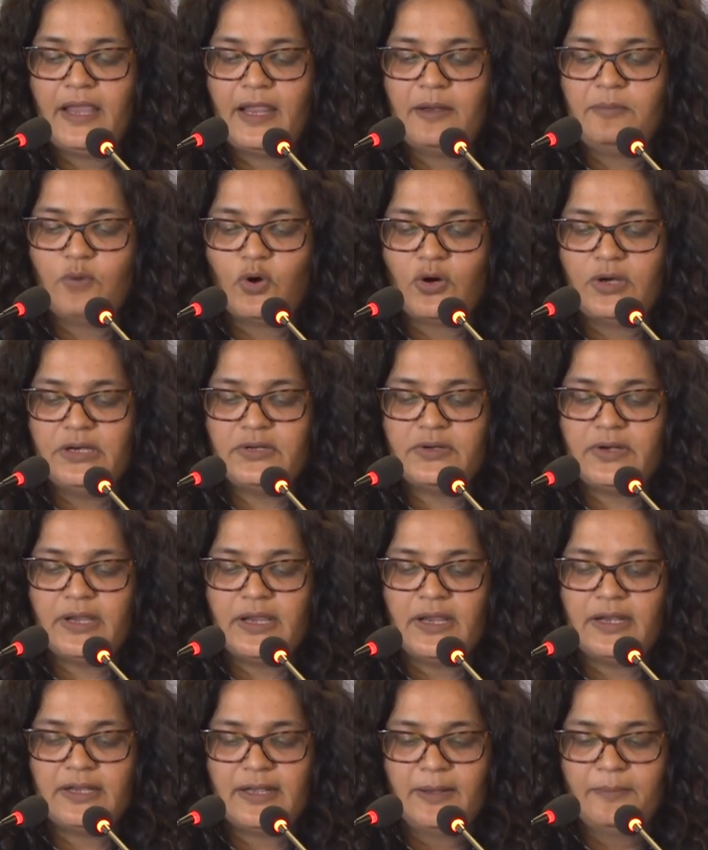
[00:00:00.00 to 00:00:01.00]
and monitoring
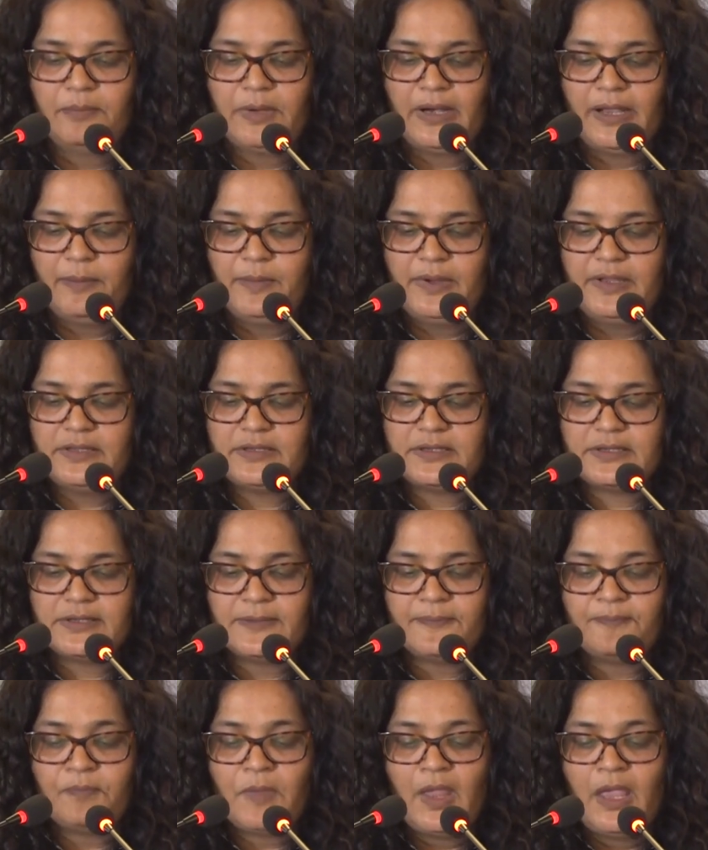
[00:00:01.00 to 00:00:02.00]
and compliance.
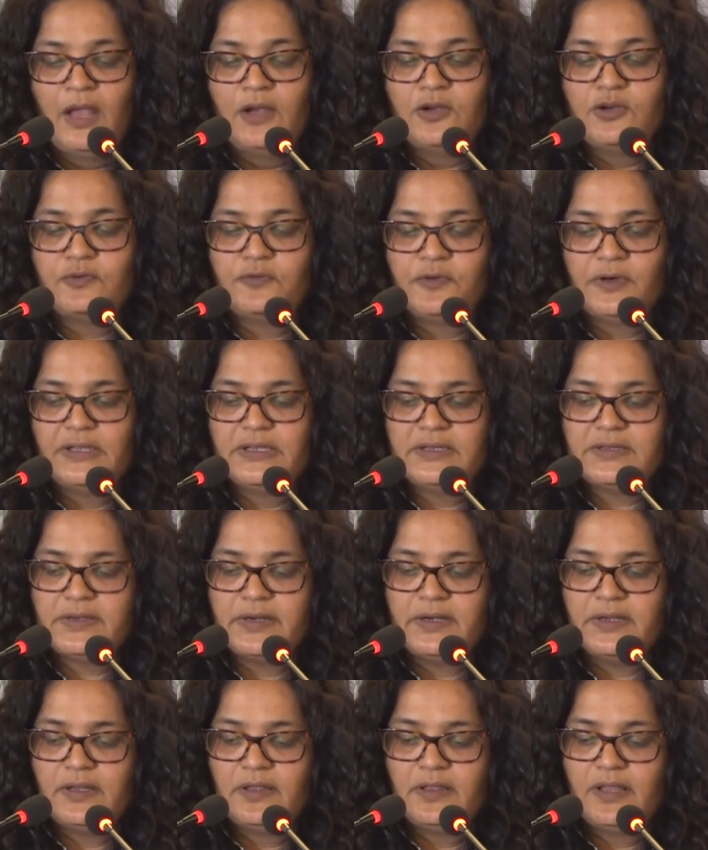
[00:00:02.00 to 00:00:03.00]
To further
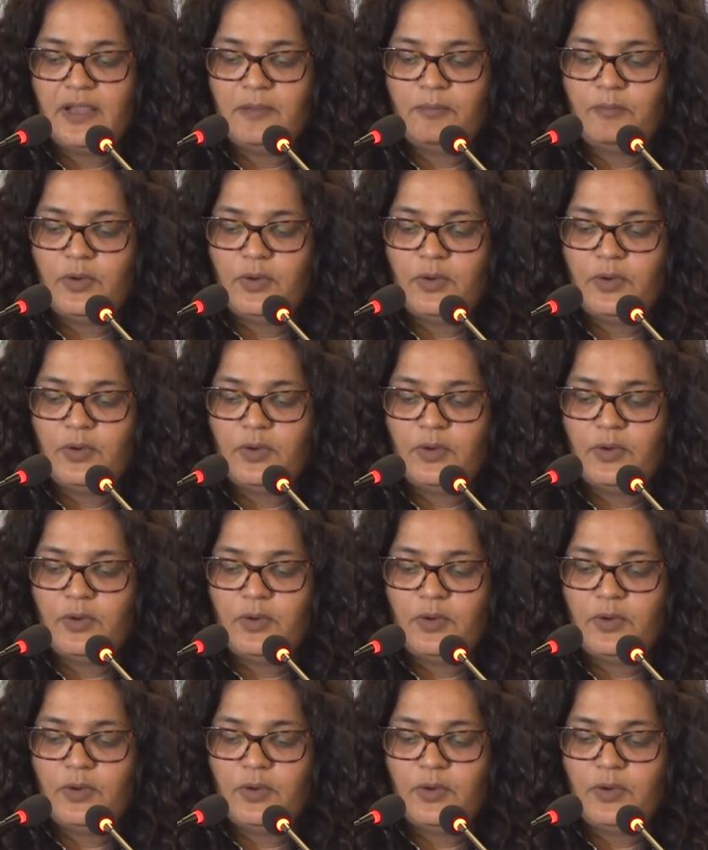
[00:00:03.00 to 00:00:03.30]
strengthen the